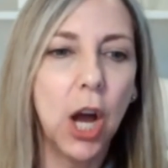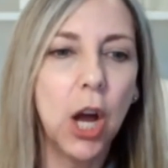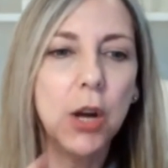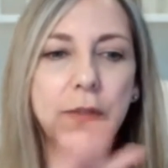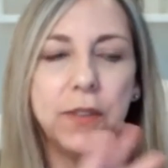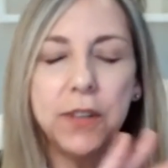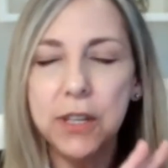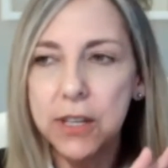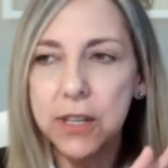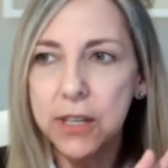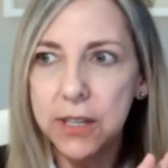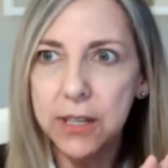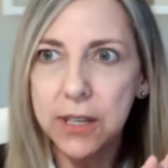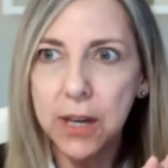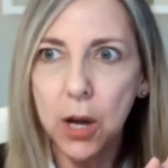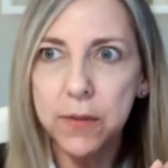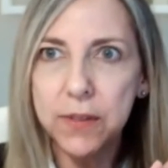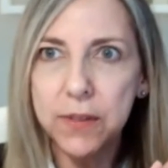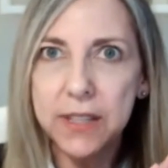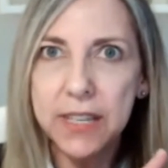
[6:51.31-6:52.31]
over
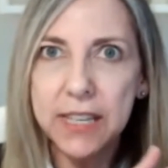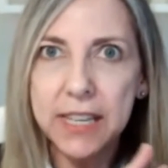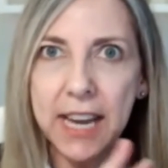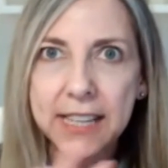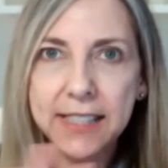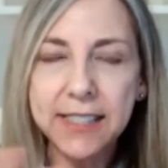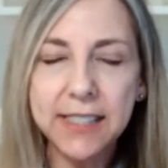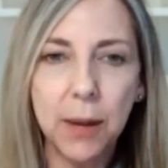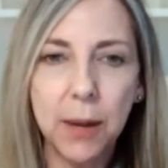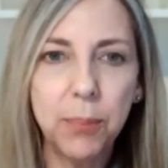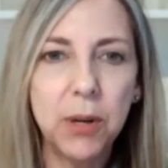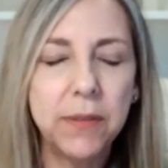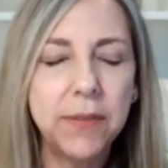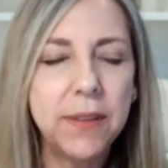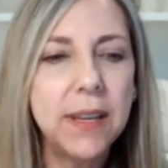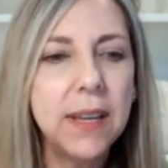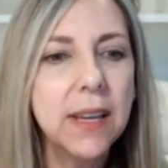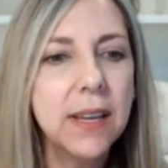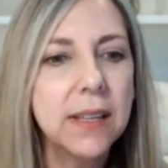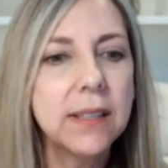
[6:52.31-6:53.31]
the next couple
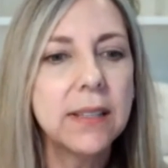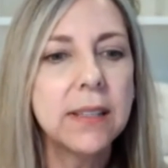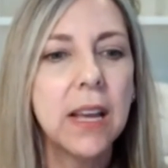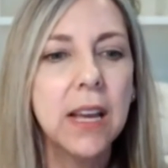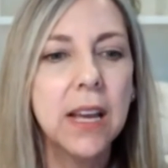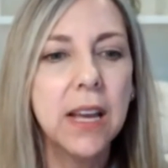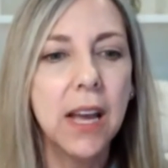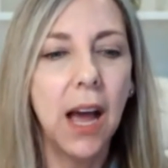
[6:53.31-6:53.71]
of years,